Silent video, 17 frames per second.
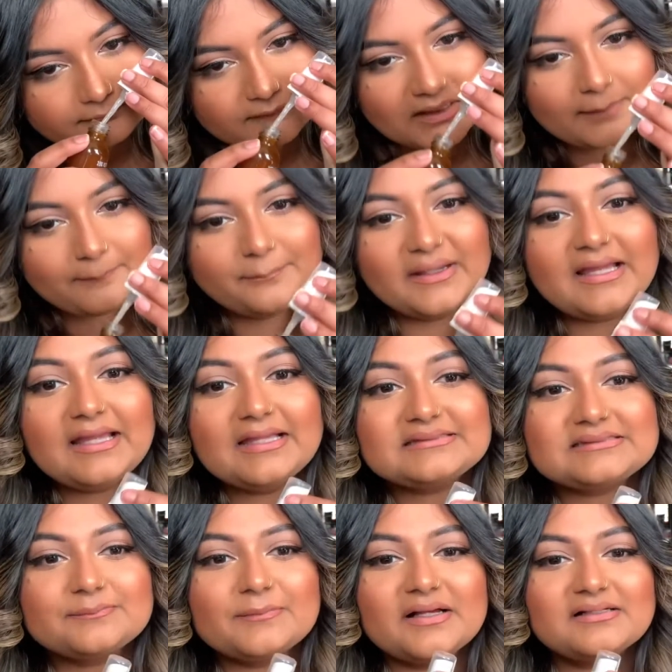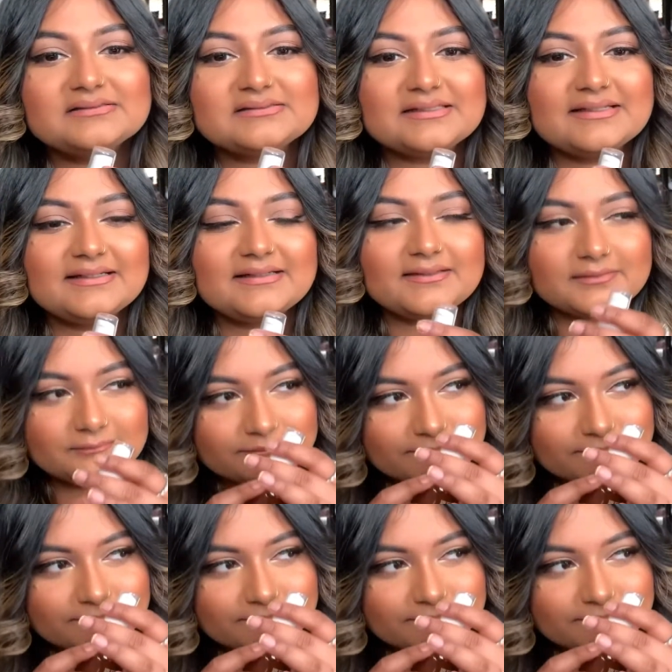but it smells like,